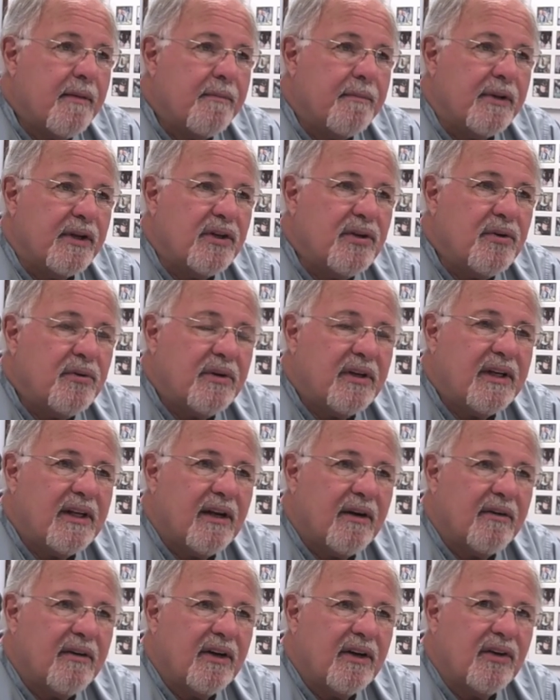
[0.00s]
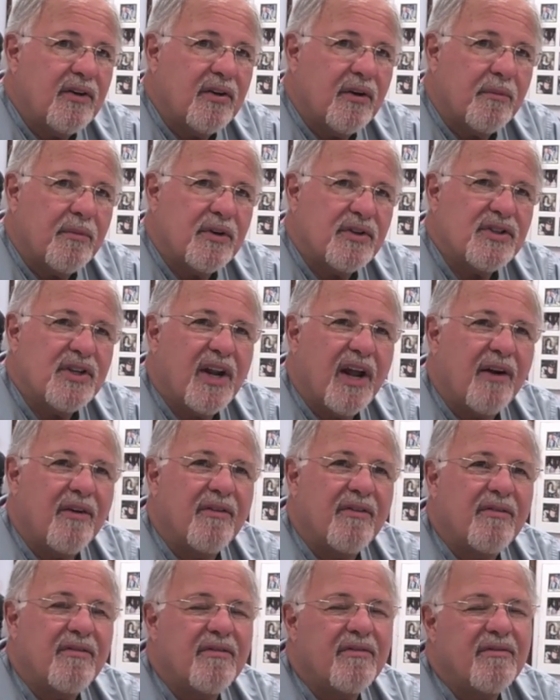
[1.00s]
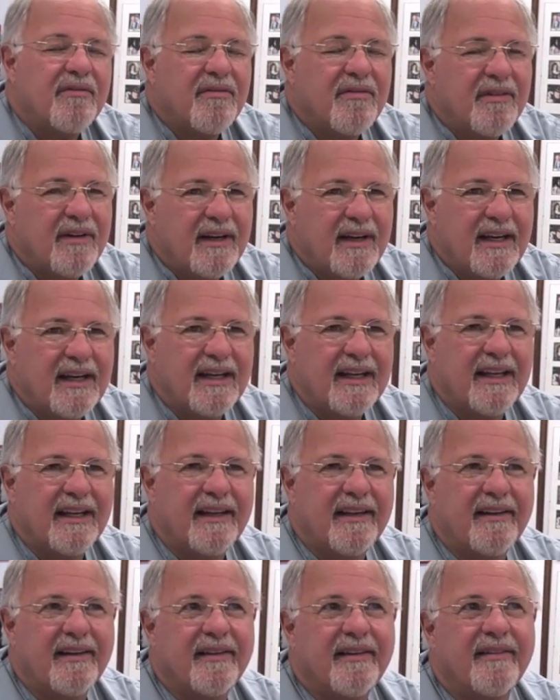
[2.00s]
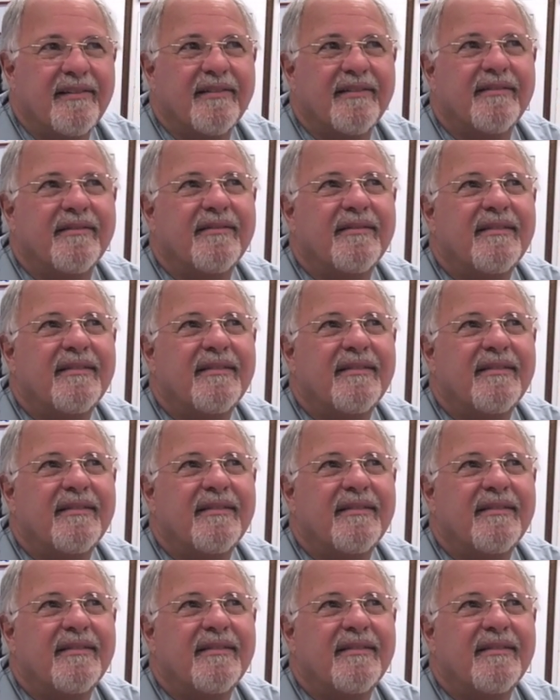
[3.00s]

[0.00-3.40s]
Pituitary tumors are not really